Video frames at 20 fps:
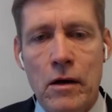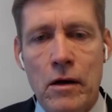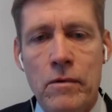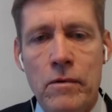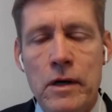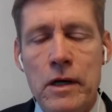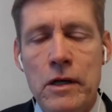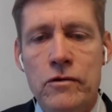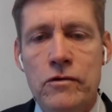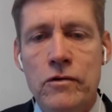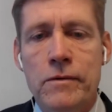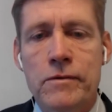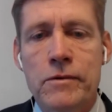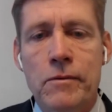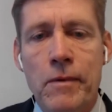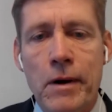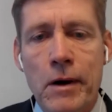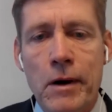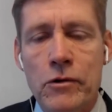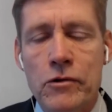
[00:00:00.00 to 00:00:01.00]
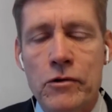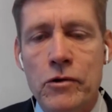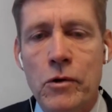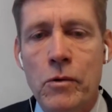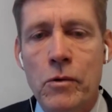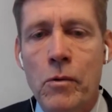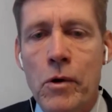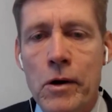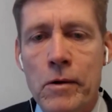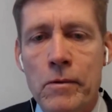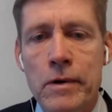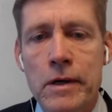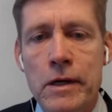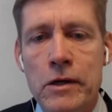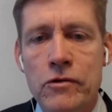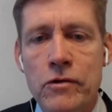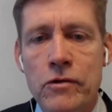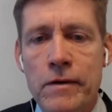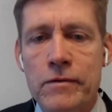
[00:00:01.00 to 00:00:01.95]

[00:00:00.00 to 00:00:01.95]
We need to have some regulatory work. We need to